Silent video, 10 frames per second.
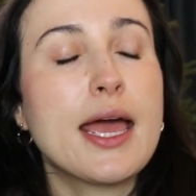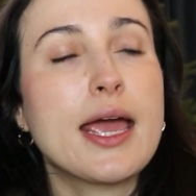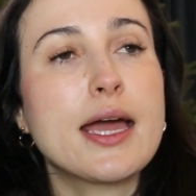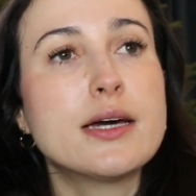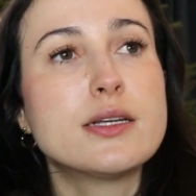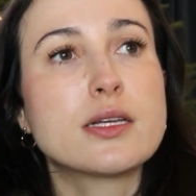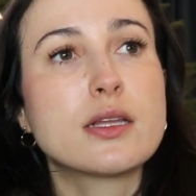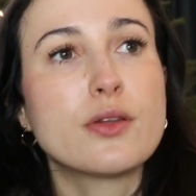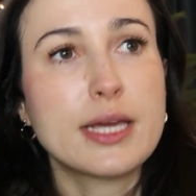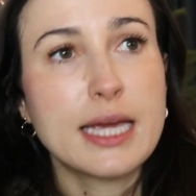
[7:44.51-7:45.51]
And
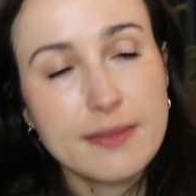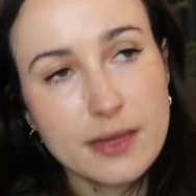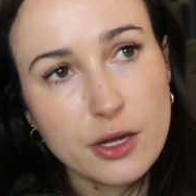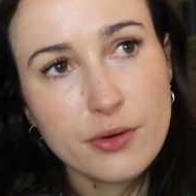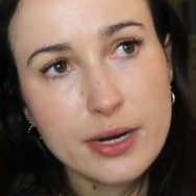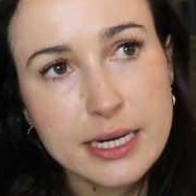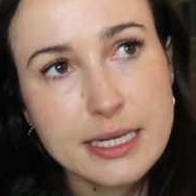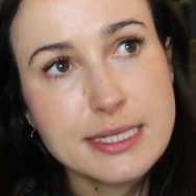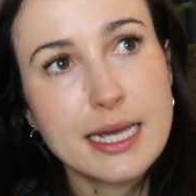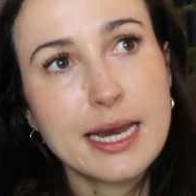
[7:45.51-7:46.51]
looking at the
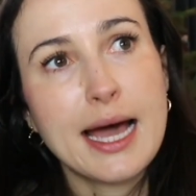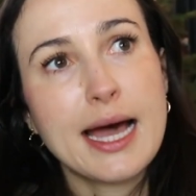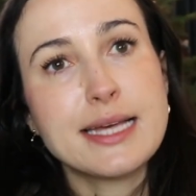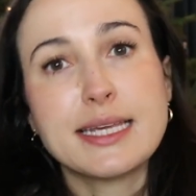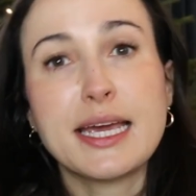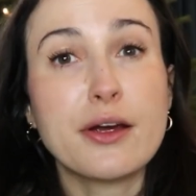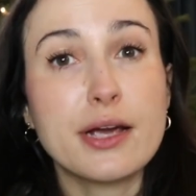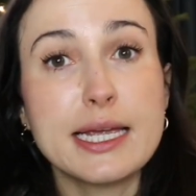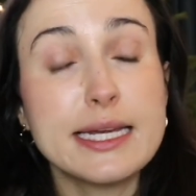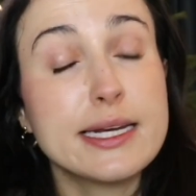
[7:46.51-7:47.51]
ingredients, it has
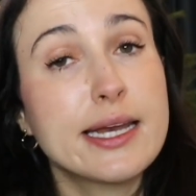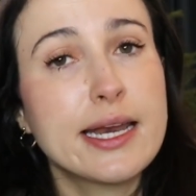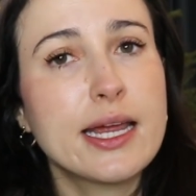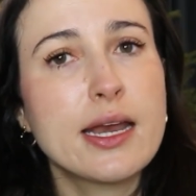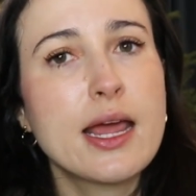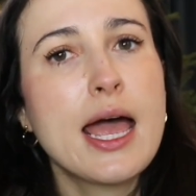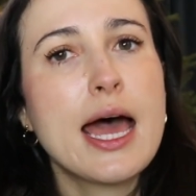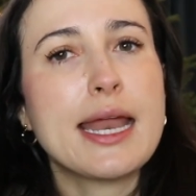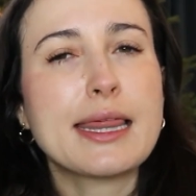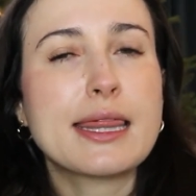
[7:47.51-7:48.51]
carrageenan in it,
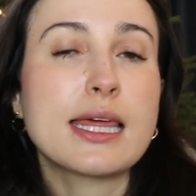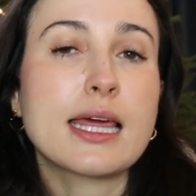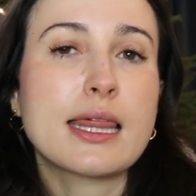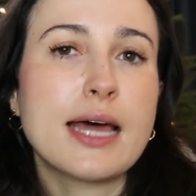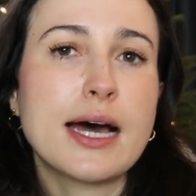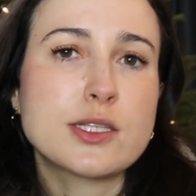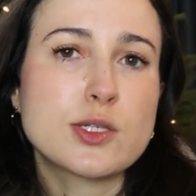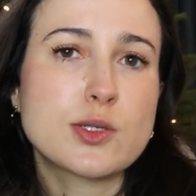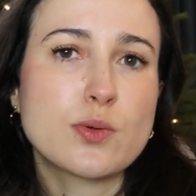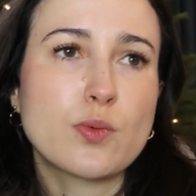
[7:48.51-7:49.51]
and I think
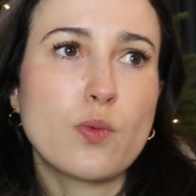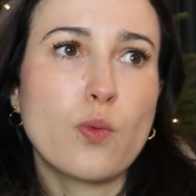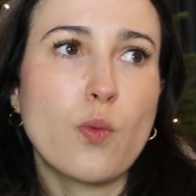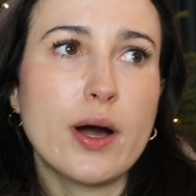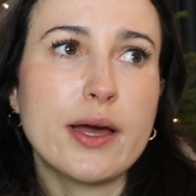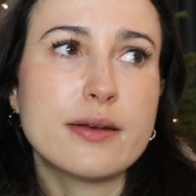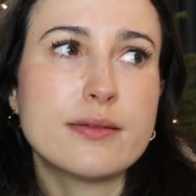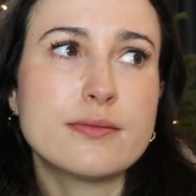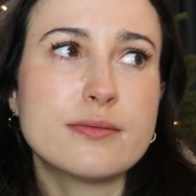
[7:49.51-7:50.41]
that's what